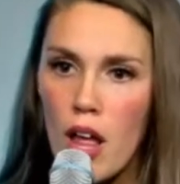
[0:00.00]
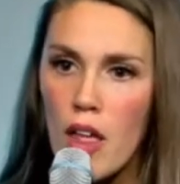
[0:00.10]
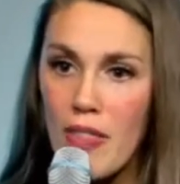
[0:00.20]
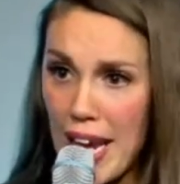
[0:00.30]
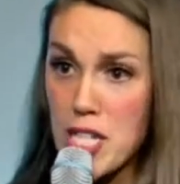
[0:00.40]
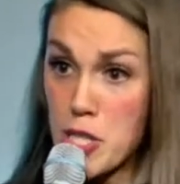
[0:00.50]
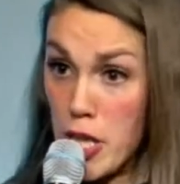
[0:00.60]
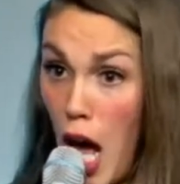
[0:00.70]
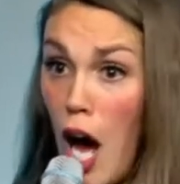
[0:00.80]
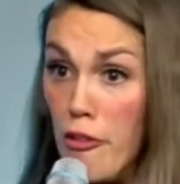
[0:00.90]
That is
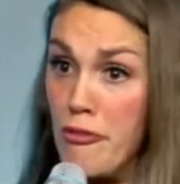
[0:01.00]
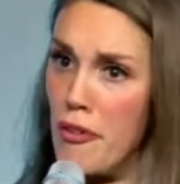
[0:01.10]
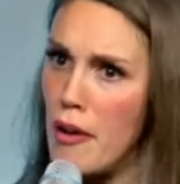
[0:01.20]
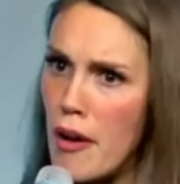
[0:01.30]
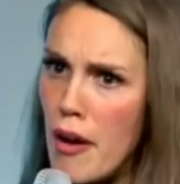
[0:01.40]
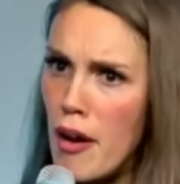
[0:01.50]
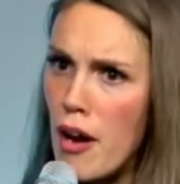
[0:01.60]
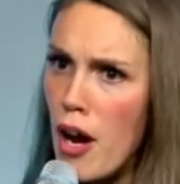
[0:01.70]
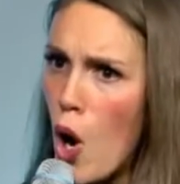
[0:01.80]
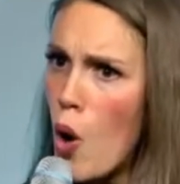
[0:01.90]
love,
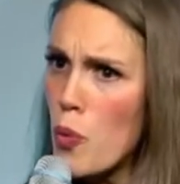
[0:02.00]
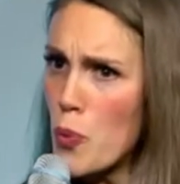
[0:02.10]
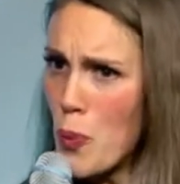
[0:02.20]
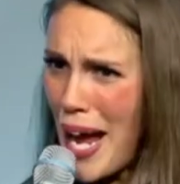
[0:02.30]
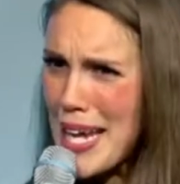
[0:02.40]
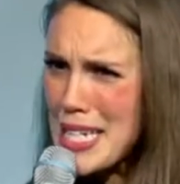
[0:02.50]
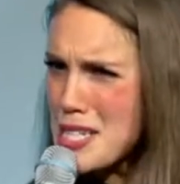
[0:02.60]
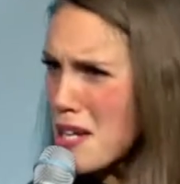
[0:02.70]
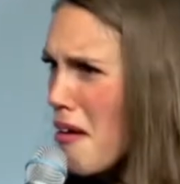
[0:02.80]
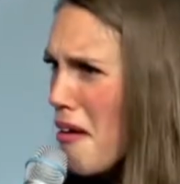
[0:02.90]

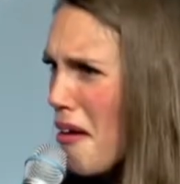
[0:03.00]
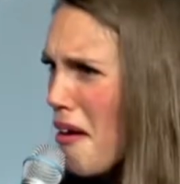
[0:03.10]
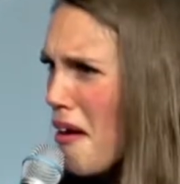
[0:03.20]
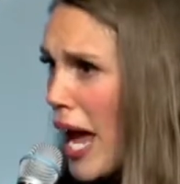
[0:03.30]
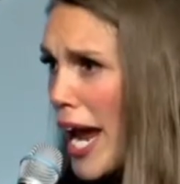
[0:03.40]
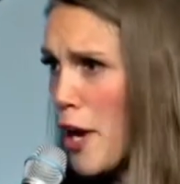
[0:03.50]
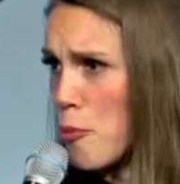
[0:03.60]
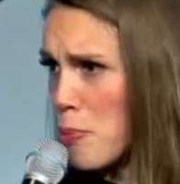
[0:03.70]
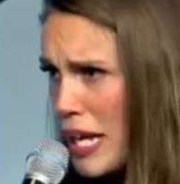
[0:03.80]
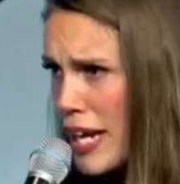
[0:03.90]
right?
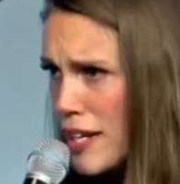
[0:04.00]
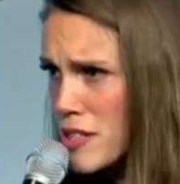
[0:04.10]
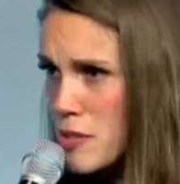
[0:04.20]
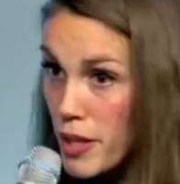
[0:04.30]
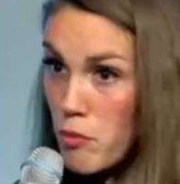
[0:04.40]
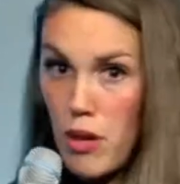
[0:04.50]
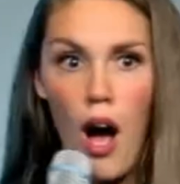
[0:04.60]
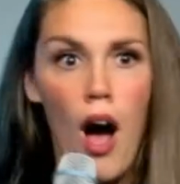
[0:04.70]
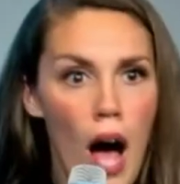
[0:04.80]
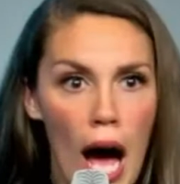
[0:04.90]
Airplanes. Like,
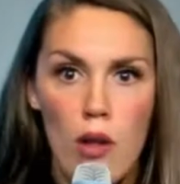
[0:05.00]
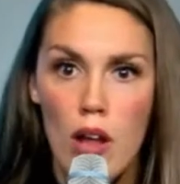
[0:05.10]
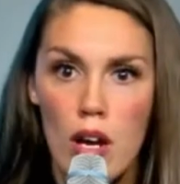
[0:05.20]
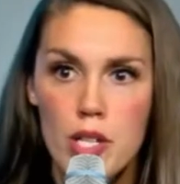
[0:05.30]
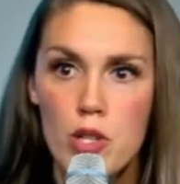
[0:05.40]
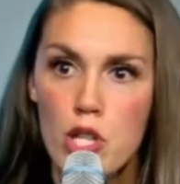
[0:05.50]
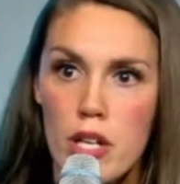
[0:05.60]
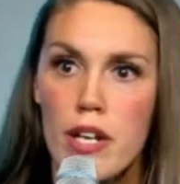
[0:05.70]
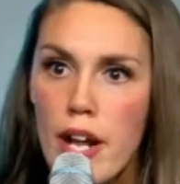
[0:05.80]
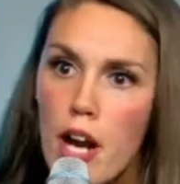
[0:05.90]
how long are you looking
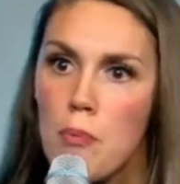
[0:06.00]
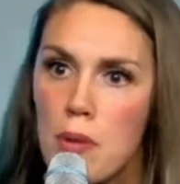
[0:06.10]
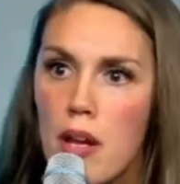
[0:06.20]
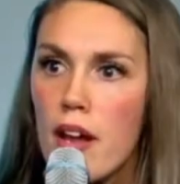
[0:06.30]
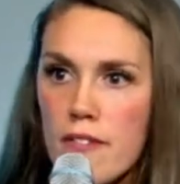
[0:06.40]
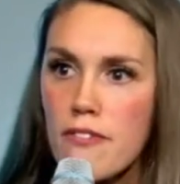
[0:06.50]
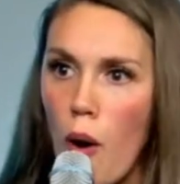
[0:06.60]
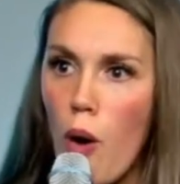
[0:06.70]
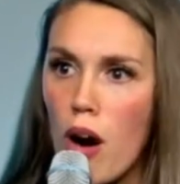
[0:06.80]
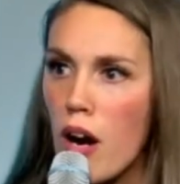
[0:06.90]
at an airplane
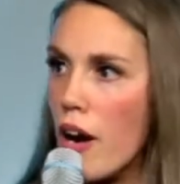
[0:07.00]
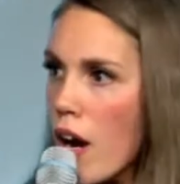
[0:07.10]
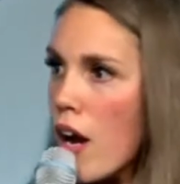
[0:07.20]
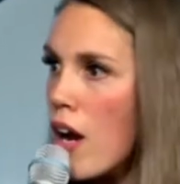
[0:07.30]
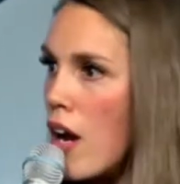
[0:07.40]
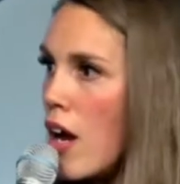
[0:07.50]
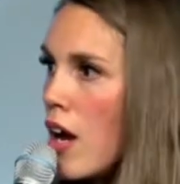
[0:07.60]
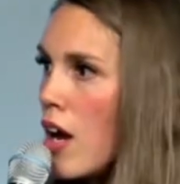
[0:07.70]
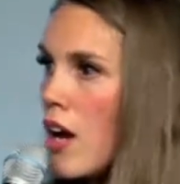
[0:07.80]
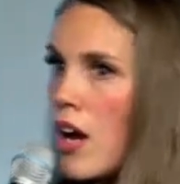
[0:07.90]
for?
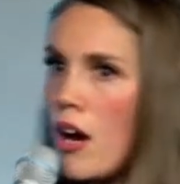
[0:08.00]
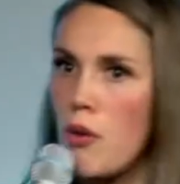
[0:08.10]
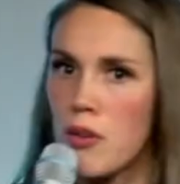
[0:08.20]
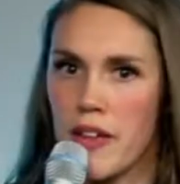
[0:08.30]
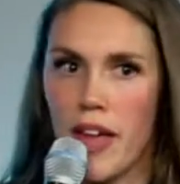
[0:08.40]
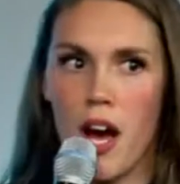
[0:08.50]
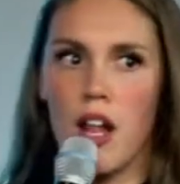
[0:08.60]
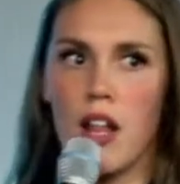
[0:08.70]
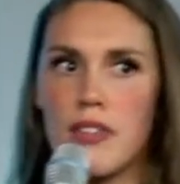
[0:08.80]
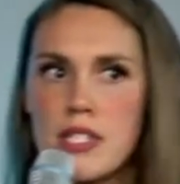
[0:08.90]
Holy, they all
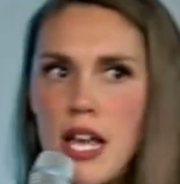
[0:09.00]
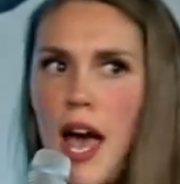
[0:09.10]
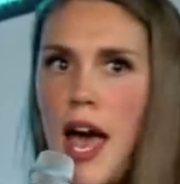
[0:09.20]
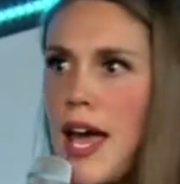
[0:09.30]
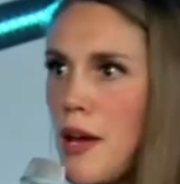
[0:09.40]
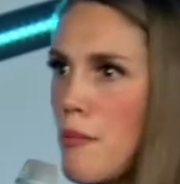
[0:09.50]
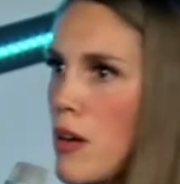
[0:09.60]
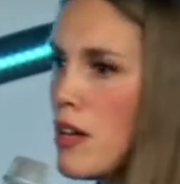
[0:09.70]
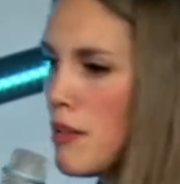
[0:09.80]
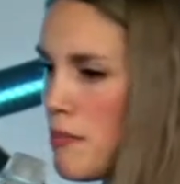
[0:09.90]
look the
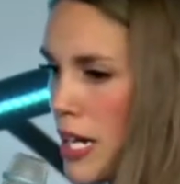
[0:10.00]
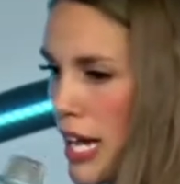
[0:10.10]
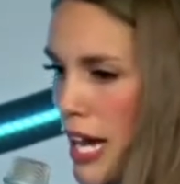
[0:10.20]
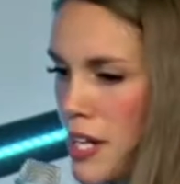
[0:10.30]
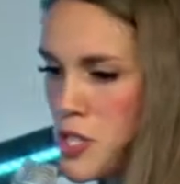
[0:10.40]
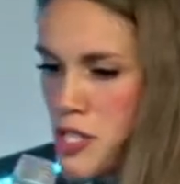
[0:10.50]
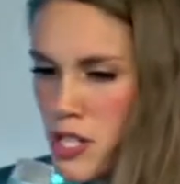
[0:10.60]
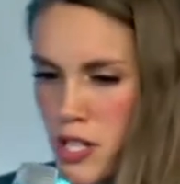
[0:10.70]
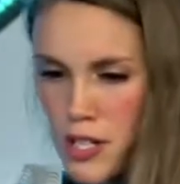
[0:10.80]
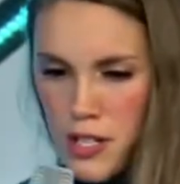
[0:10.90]
same. My gosh.
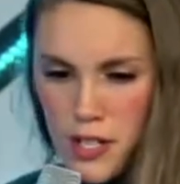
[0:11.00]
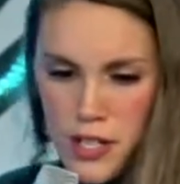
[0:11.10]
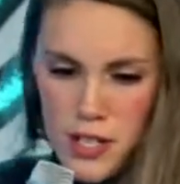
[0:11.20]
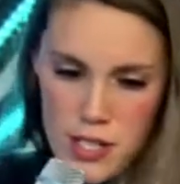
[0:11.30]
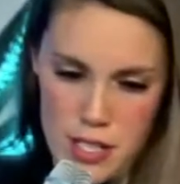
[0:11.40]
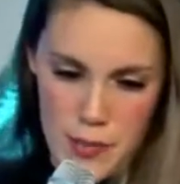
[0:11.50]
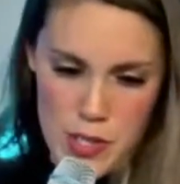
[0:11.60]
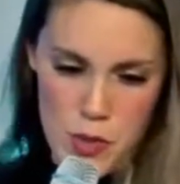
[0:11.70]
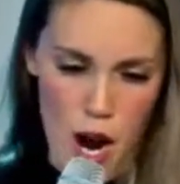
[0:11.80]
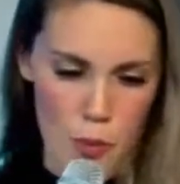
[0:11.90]
Something's
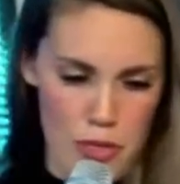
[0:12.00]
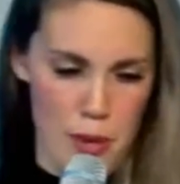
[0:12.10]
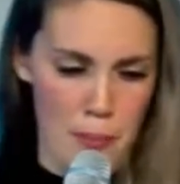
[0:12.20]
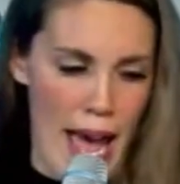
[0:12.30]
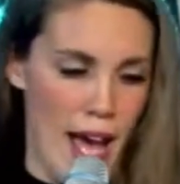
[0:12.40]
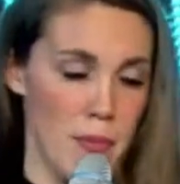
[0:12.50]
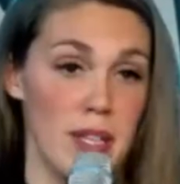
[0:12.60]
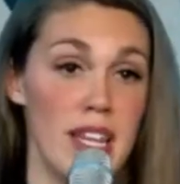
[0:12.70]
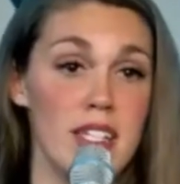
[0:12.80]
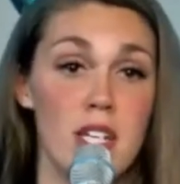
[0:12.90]
wrong with the man, but
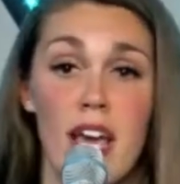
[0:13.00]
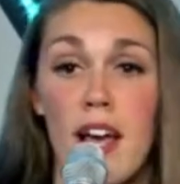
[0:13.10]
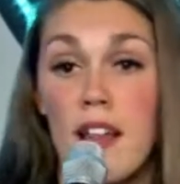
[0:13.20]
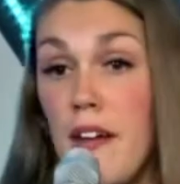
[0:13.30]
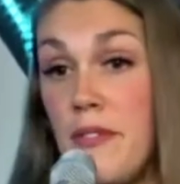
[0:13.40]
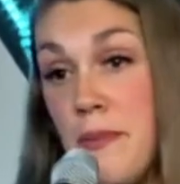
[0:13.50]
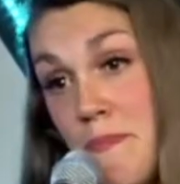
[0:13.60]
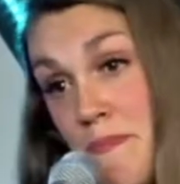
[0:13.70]
that's okay. I love them.